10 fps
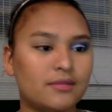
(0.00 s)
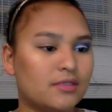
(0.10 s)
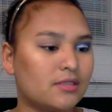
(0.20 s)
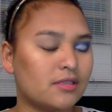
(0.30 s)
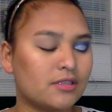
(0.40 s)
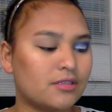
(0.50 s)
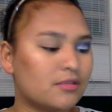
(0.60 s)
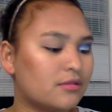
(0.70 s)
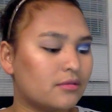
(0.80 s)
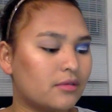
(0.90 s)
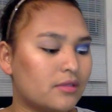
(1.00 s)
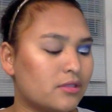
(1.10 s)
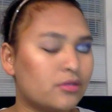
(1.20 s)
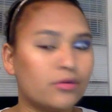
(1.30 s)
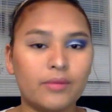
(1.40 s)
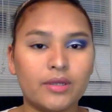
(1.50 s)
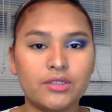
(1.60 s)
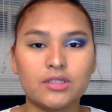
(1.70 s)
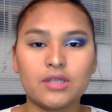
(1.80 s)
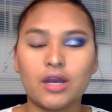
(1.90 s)
It's too much.
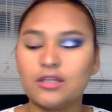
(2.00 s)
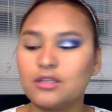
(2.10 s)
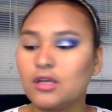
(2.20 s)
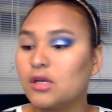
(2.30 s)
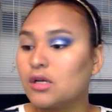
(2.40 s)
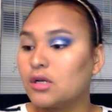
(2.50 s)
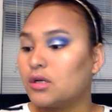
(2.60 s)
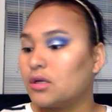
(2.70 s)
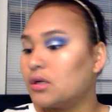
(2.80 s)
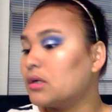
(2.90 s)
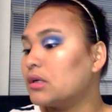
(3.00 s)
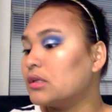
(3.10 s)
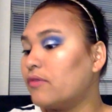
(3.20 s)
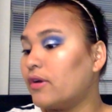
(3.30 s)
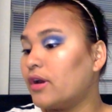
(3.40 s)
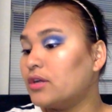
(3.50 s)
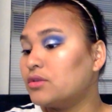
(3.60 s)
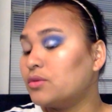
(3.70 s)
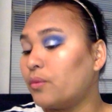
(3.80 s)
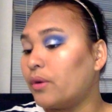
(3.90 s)
It's hard. It's very
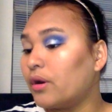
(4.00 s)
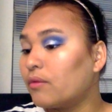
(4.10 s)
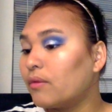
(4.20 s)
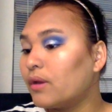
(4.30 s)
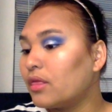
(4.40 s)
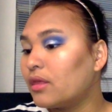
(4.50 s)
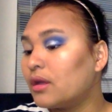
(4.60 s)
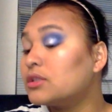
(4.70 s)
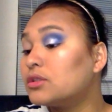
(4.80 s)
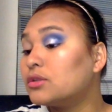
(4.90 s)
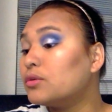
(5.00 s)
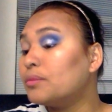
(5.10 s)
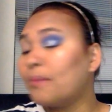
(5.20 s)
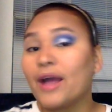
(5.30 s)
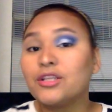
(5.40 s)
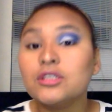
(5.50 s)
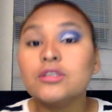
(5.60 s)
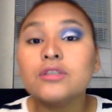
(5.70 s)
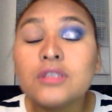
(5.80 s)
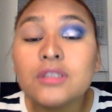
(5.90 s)
hard to work with. It's too patchy.
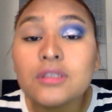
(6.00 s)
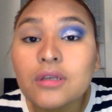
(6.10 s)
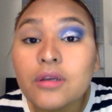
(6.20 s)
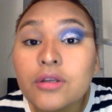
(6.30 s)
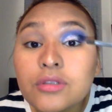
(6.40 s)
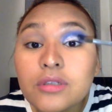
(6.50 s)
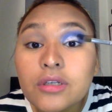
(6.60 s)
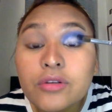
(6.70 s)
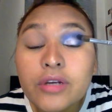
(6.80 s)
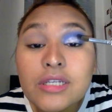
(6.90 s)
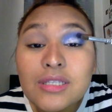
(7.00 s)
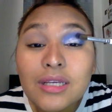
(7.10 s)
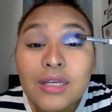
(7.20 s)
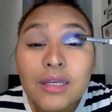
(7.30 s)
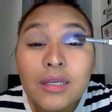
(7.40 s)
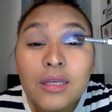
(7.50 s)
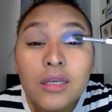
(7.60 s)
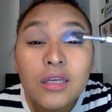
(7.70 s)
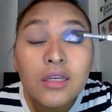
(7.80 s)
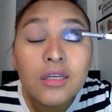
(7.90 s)
You can see. Can you guys see
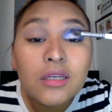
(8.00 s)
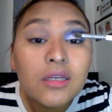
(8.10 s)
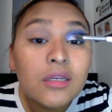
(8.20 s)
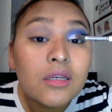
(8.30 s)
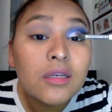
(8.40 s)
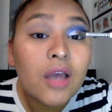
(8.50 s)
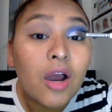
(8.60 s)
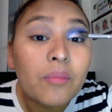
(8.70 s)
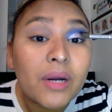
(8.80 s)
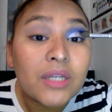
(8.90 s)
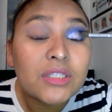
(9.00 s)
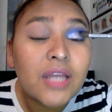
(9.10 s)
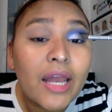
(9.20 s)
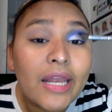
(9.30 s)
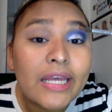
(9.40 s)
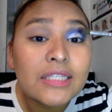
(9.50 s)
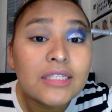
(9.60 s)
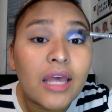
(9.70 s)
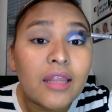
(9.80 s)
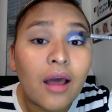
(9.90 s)
how patchy that is
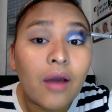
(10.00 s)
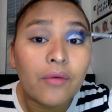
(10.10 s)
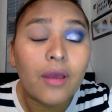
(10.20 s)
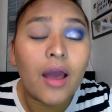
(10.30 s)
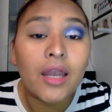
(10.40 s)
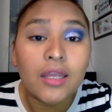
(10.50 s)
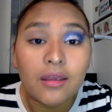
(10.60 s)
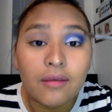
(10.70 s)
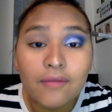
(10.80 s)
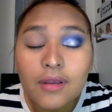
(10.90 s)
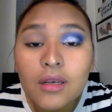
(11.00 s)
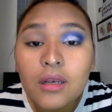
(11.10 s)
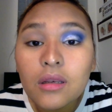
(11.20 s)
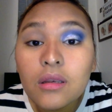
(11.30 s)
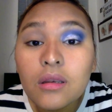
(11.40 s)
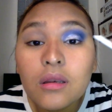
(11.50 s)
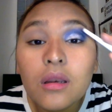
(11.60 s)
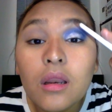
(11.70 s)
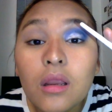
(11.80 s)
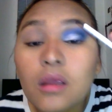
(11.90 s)
and how uneven?
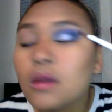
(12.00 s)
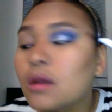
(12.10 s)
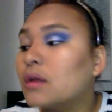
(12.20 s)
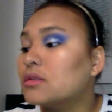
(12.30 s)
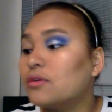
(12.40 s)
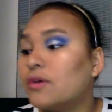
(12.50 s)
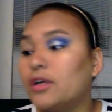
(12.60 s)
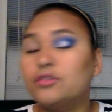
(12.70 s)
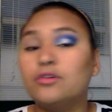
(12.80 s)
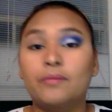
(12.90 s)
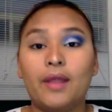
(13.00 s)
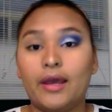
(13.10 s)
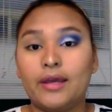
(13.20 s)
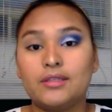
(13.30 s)
It's so hard to apply.